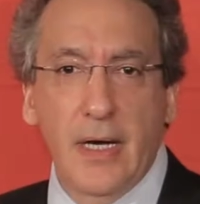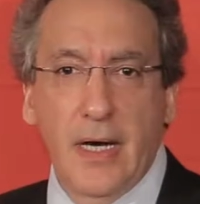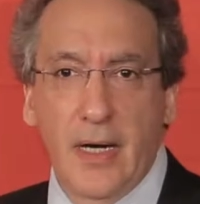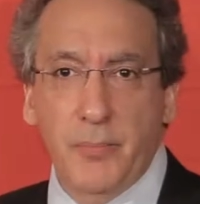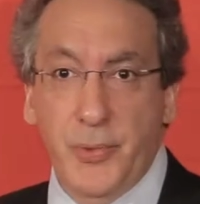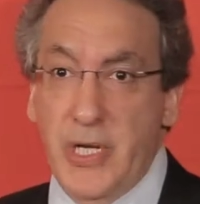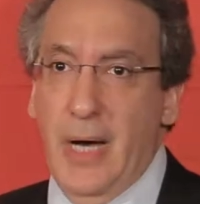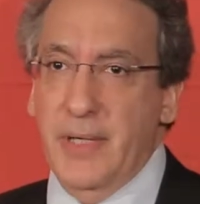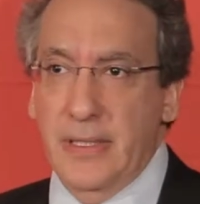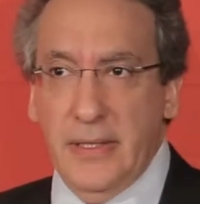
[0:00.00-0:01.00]

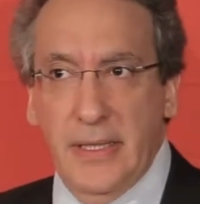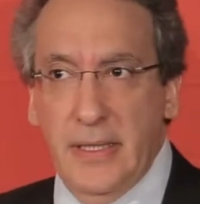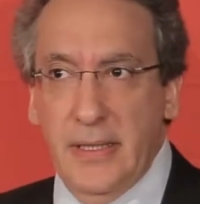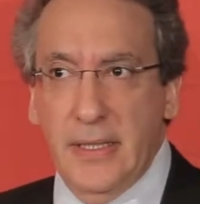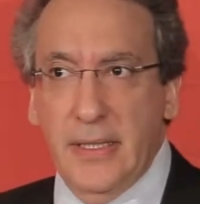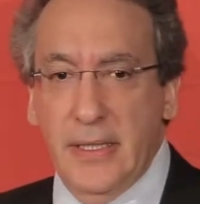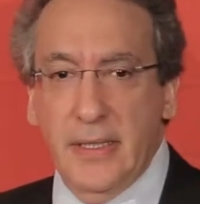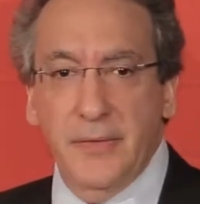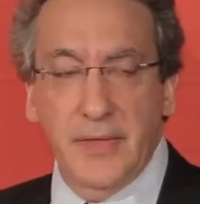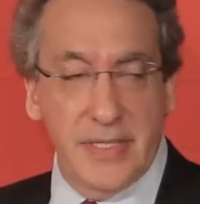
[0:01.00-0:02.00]
predominantly
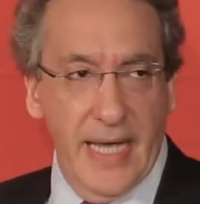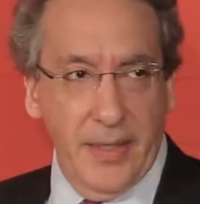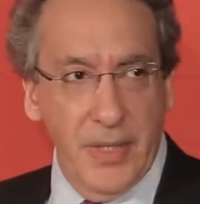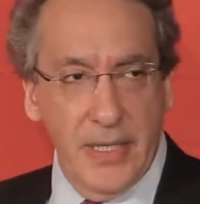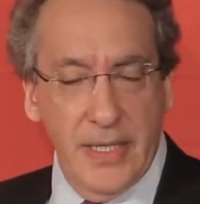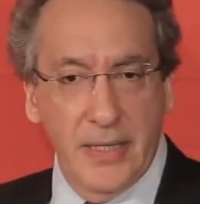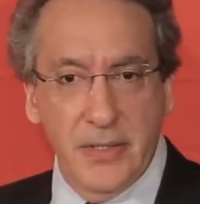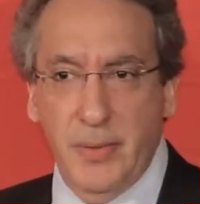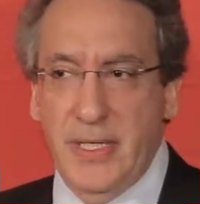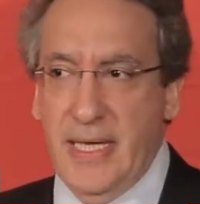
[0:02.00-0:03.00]
in the tech, media,
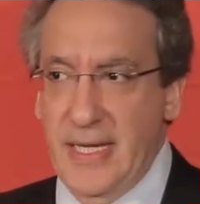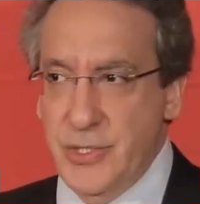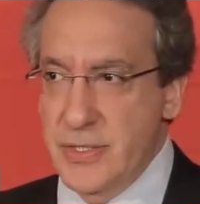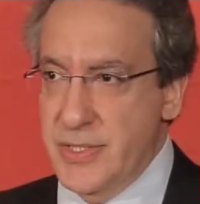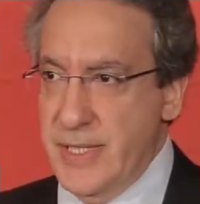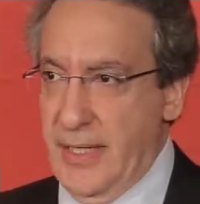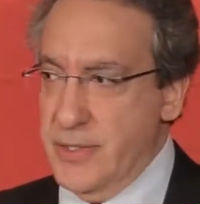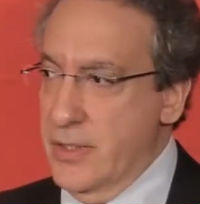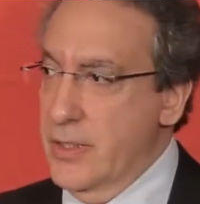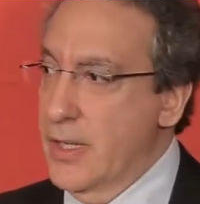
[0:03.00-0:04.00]
and communications
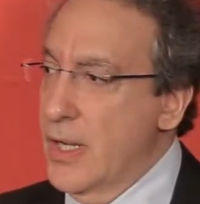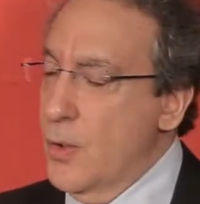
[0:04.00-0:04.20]
sector.